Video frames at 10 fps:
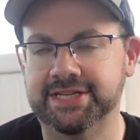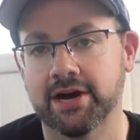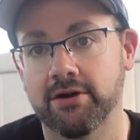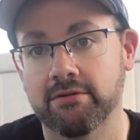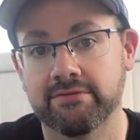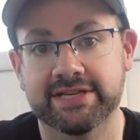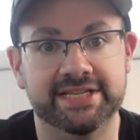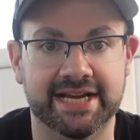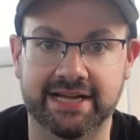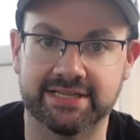So,
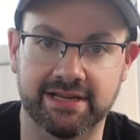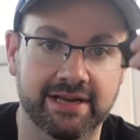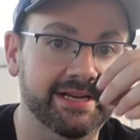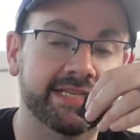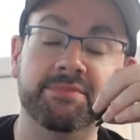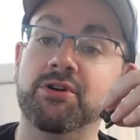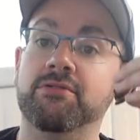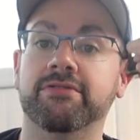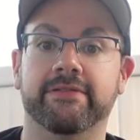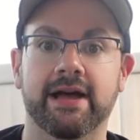this is excellent. It's
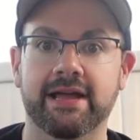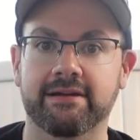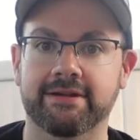smooth, light,